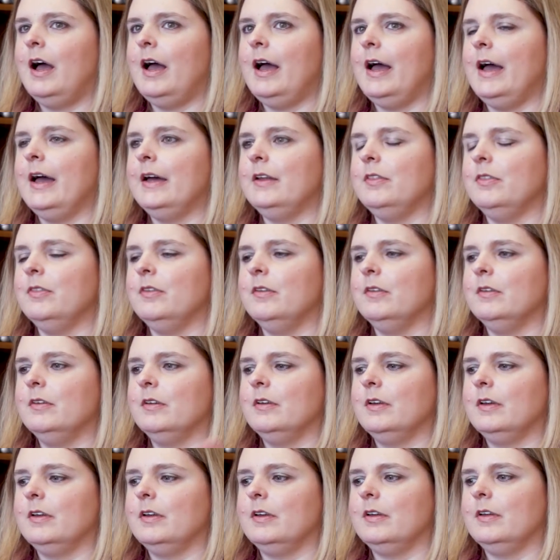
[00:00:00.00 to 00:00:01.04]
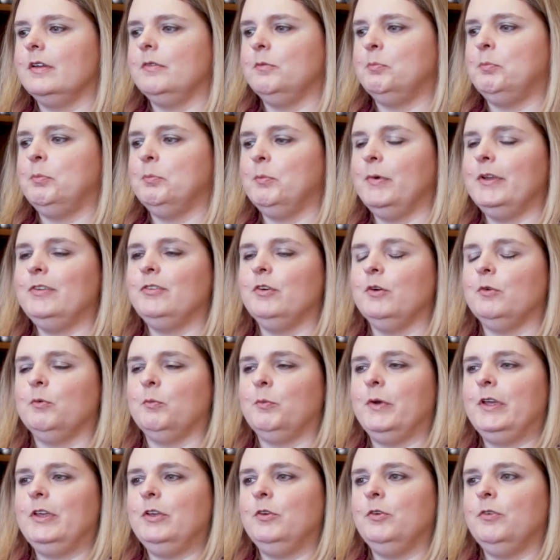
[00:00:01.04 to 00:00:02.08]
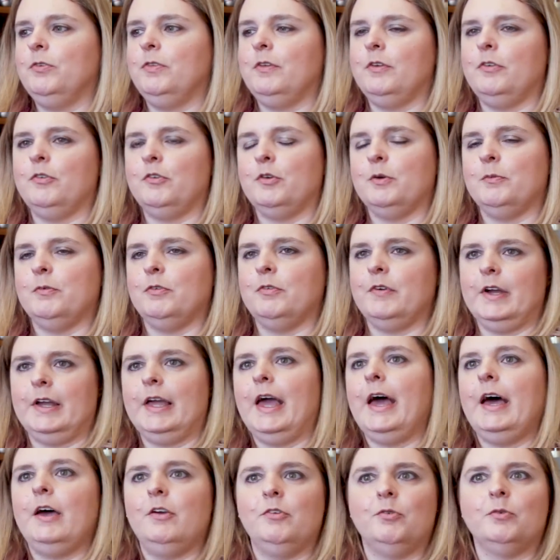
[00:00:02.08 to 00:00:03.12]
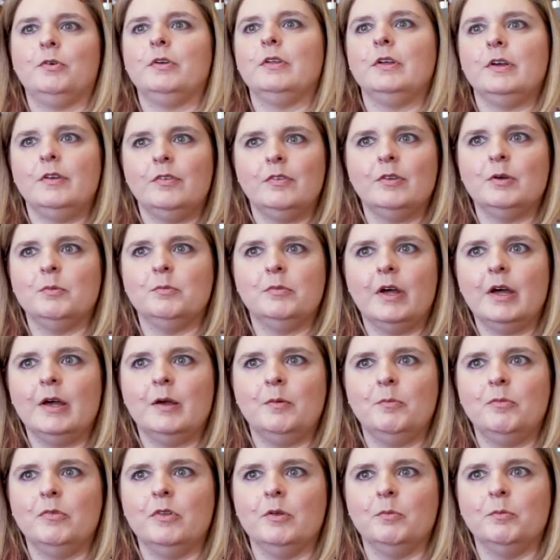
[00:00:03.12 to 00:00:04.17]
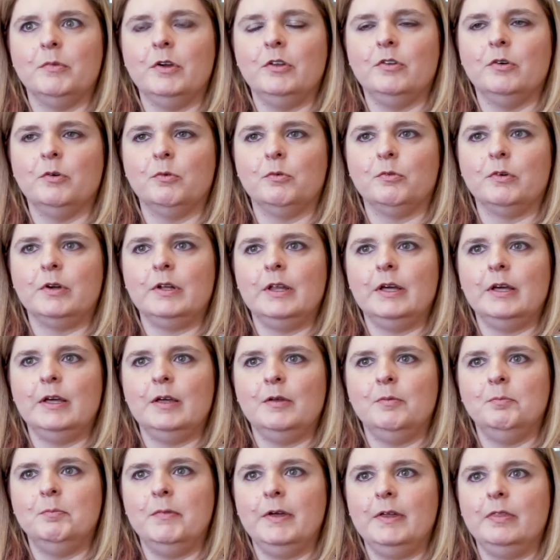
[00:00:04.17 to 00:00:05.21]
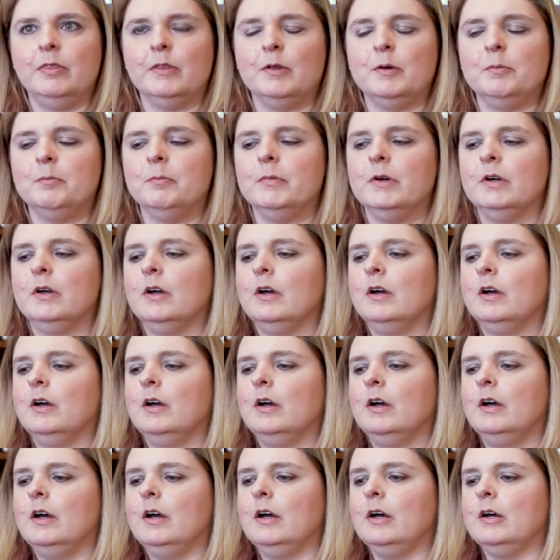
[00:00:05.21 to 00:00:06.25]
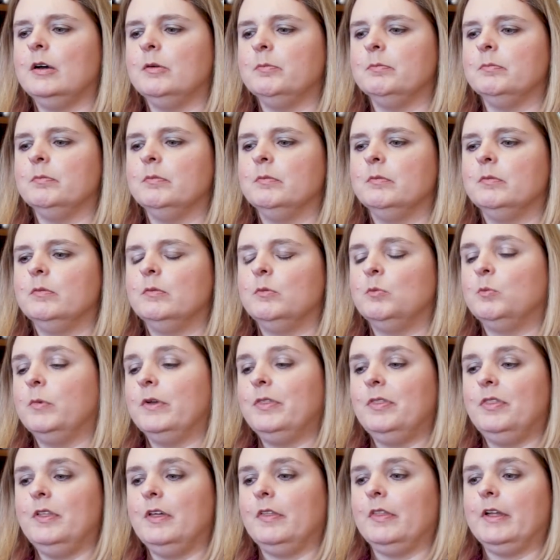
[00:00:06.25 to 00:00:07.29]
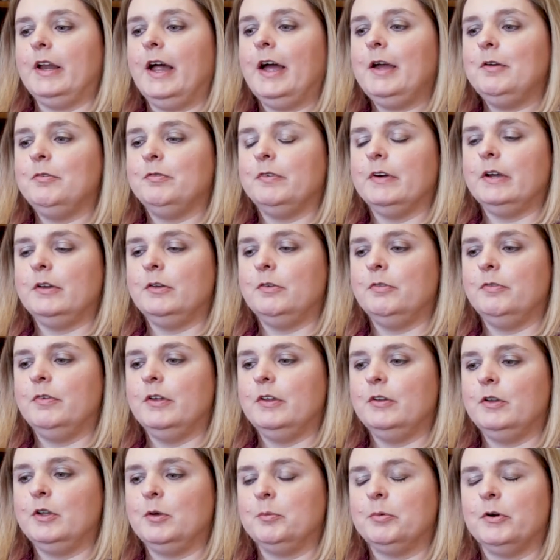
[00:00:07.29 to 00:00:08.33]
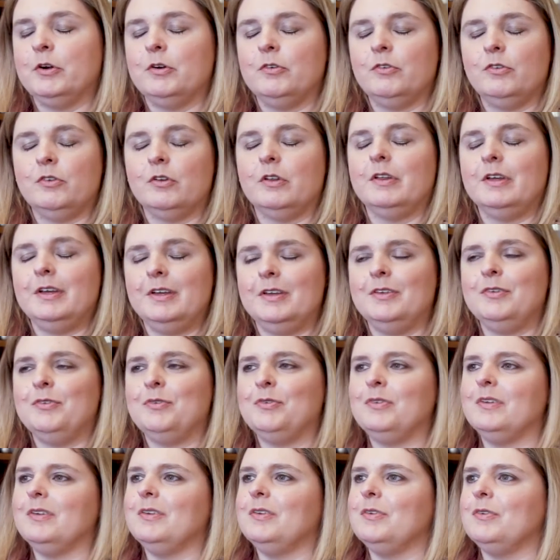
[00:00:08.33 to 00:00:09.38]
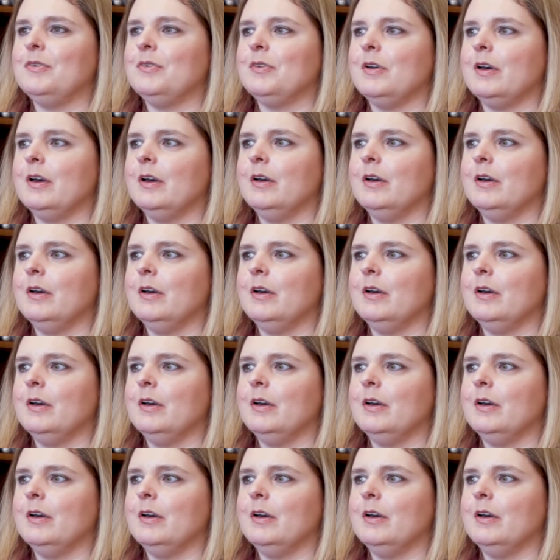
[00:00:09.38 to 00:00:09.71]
And we use these terms very casually sometimes, and we don't really mean them. One thing that I find offending personally is